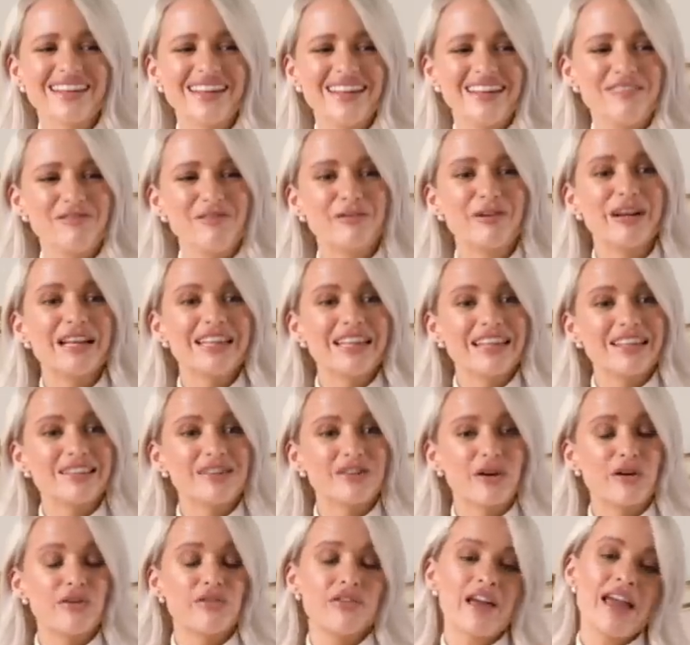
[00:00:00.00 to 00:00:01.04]
It really
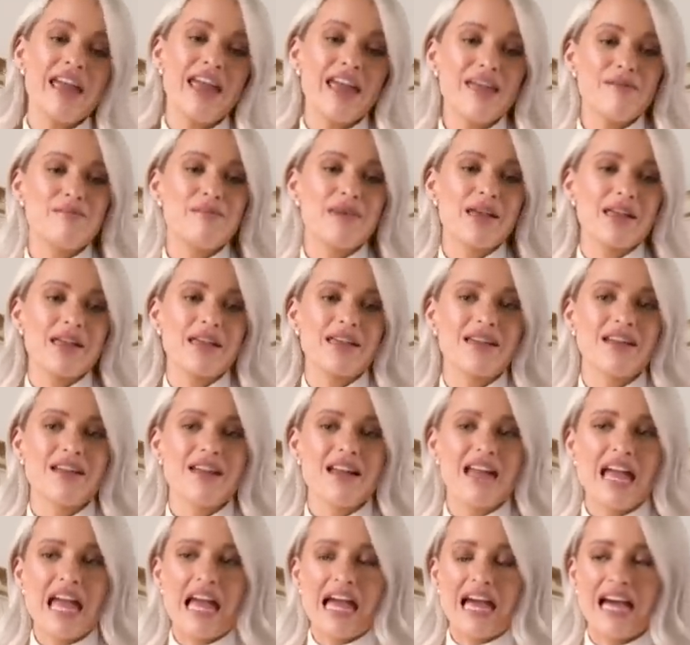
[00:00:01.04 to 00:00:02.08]
sort of hit me,
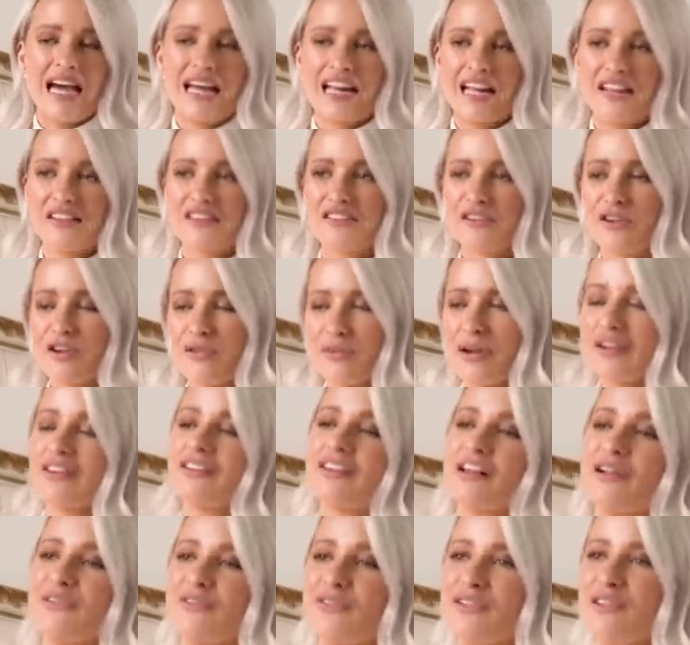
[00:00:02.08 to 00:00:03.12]
and I saw
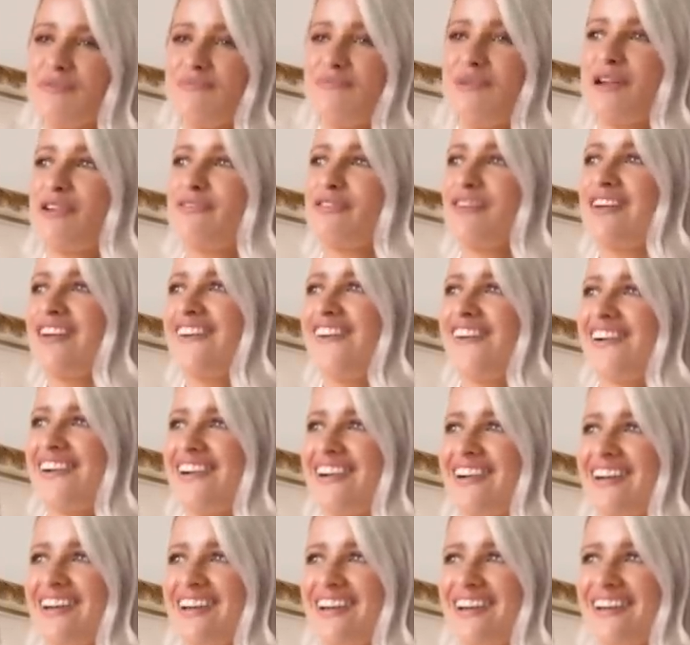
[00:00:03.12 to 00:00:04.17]
myself in the mirror
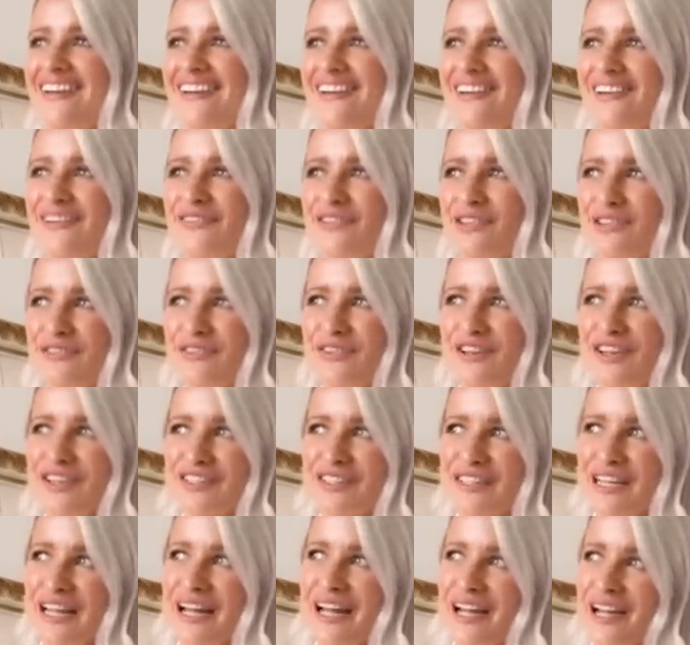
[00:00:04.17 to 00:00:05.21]
for the
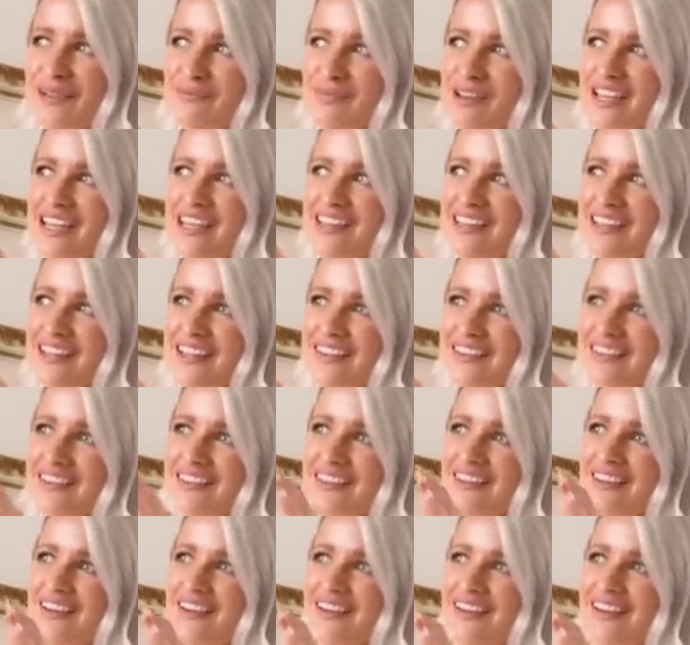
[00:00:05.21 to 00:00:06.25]
first time in
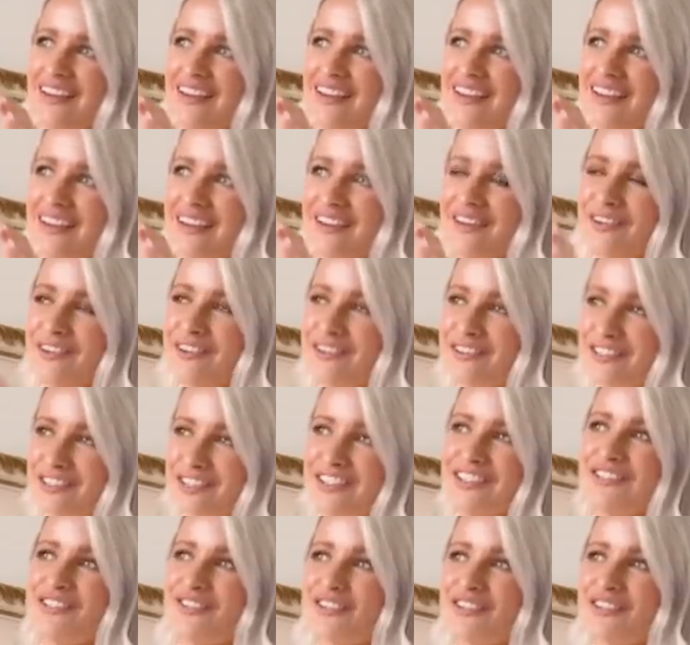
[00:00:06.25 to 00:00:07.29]
this gorgeous